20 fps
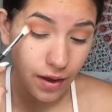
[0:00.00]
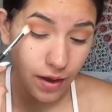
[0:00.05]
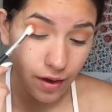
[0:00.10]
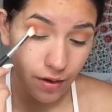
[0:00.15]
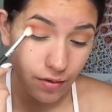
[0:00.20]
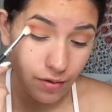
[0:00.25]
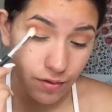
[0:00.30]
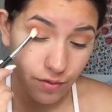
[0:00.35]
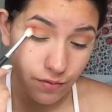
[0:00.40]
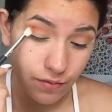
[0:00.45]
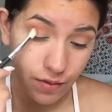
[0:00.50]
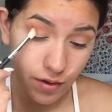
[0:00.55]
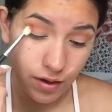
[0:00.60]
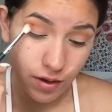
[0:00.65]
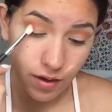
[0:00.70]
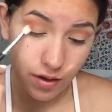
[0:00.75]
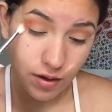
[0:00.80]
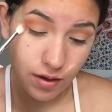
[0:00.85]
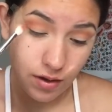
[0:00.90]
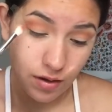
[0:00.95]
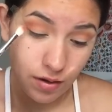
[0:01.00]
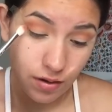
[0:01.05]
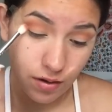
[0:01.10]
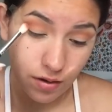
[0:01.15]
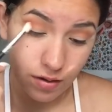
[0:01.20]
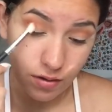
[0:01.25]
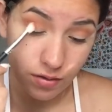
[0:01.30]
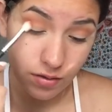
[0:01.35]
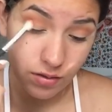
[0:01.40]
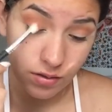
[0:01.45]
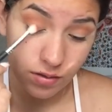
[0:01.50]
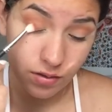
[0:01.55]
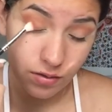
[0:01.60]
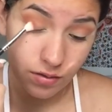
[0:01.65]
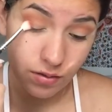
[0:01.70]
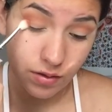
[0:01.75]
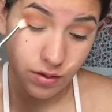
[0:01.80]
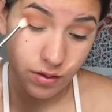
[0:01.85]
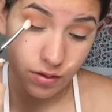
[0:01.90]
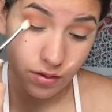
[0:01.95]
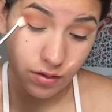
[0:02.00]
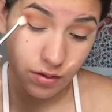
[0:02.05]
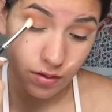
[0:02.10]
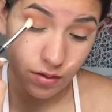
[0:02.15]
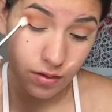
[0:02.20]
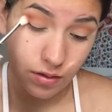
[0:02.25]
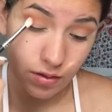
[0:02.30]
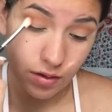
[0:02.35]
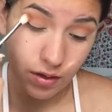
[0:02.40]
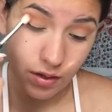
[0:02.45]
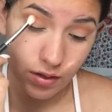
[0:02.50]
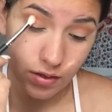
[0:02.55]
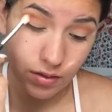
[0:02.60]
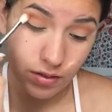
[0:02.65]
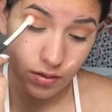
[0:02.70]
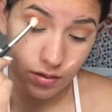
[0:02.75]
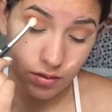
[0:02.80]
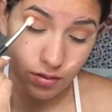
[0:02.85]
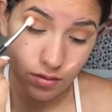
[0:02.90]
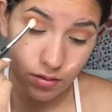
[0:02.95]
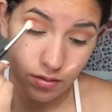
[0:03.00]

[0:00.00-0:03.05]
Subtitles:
outer V and also in the crease.